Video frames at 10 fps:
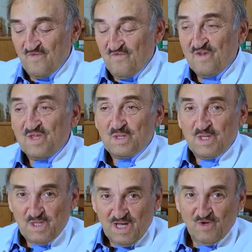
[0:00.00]

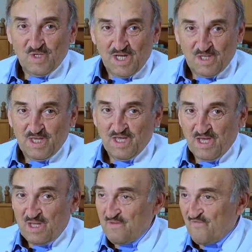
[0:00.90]
visited Ayushakti
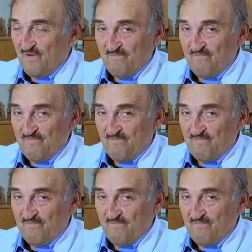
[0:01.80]
again for